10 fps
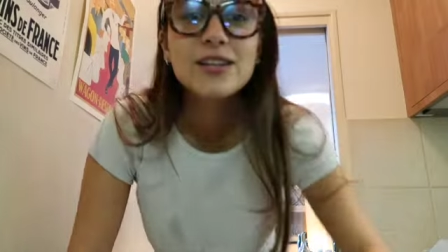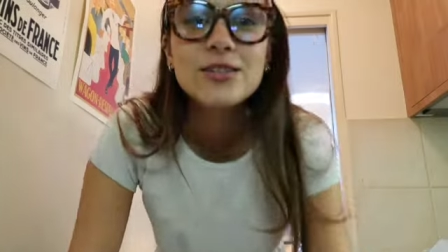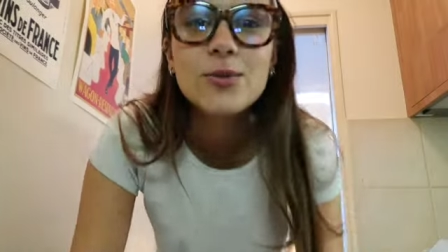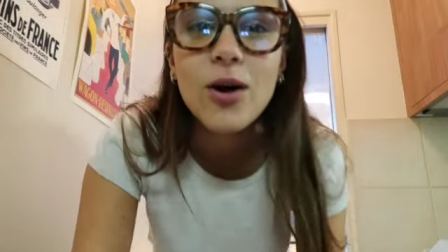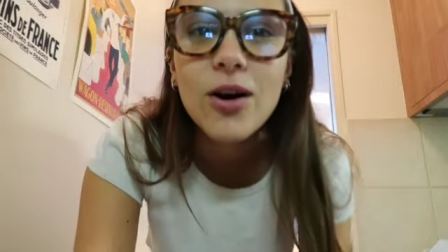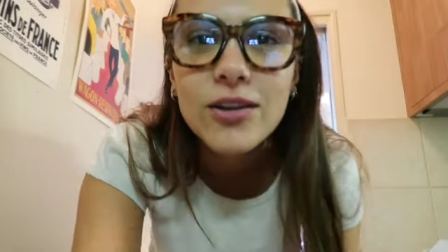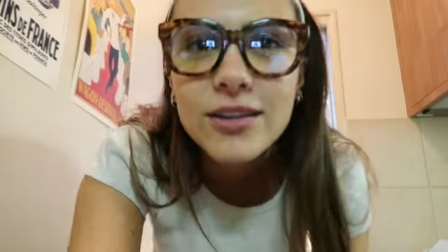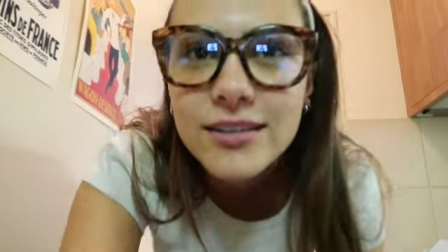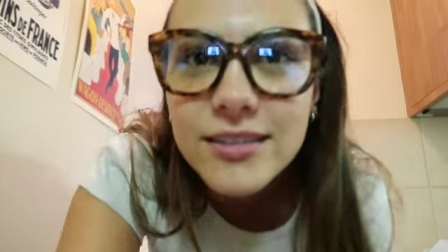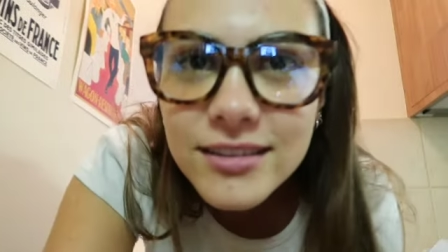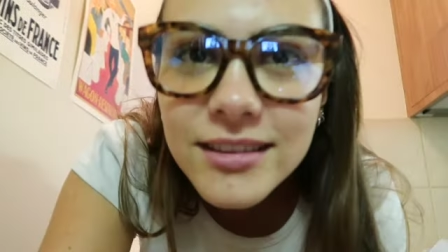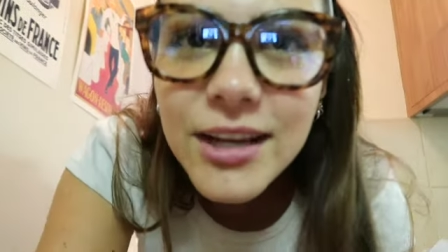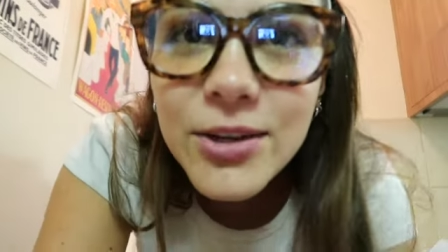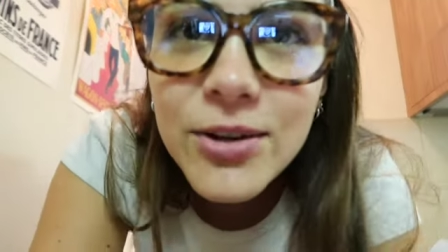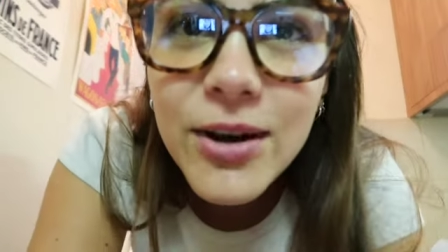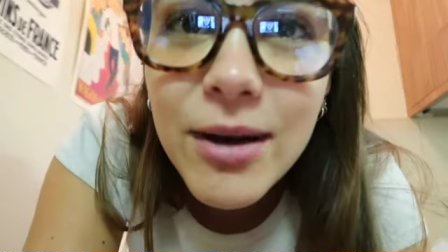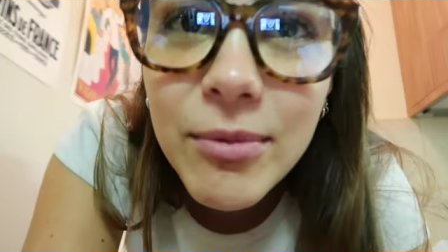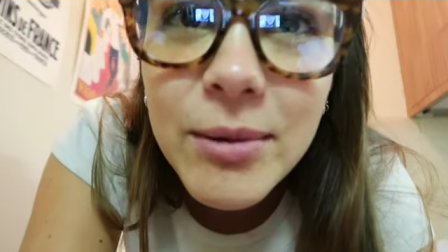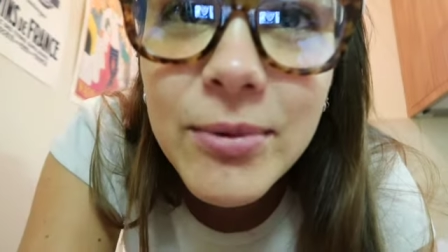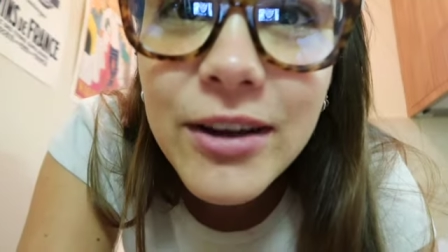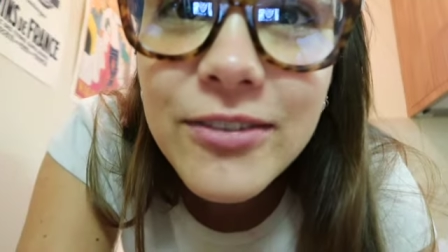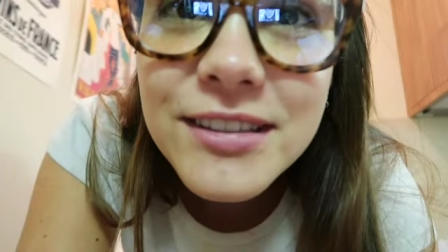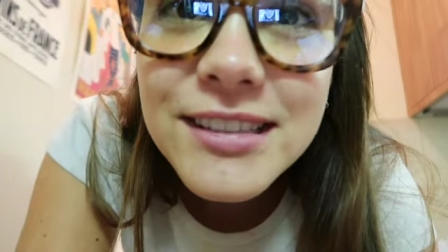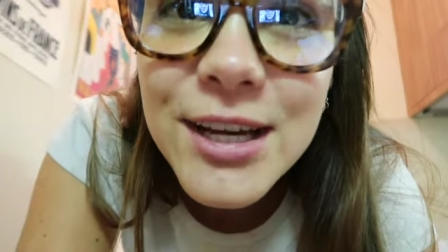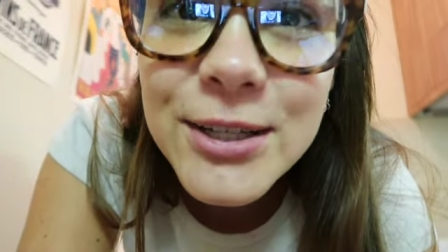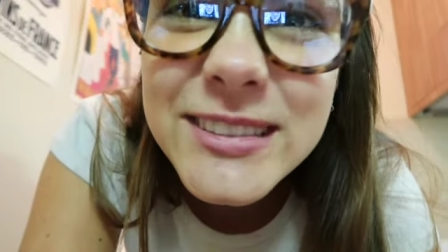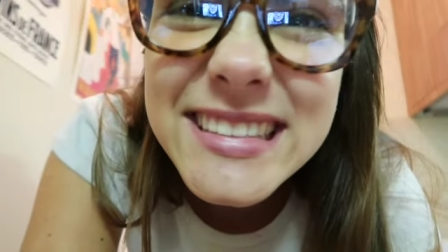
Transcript: So I'll let you know how my breakfast goes.